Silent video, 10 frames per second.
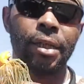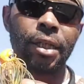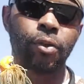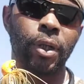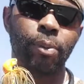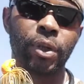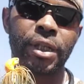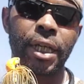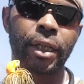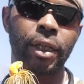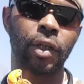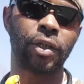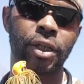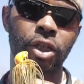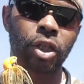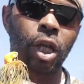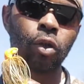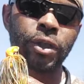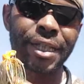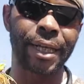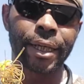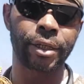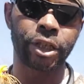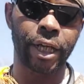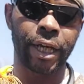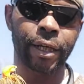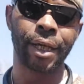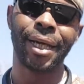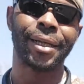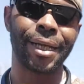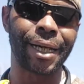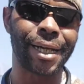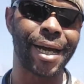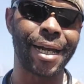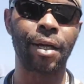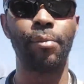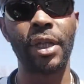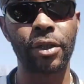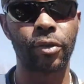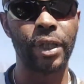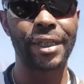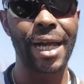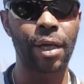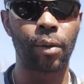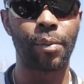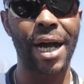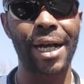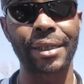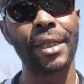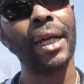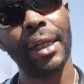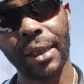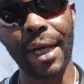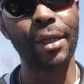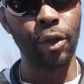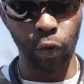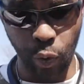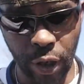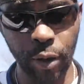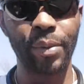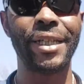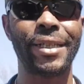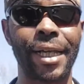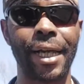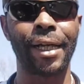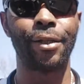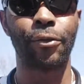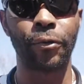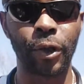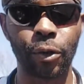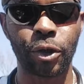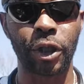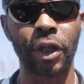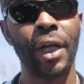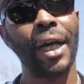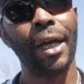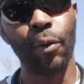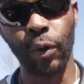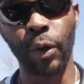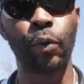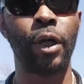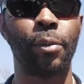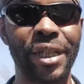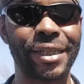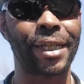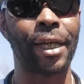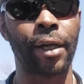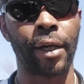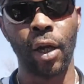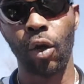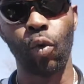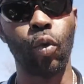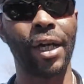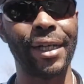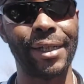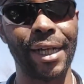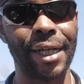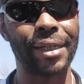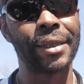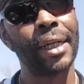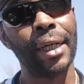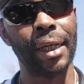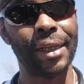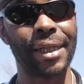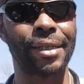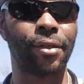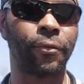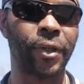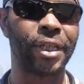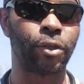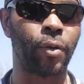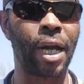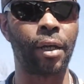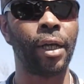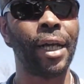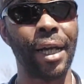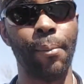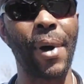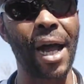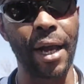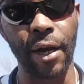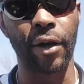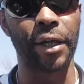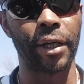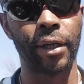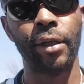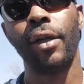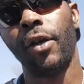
This one in particular is a slow sinking jig that I got out of Mystery Tackle Box that you will be seeing in the future, and we will be seeing what it does against the fish around in my area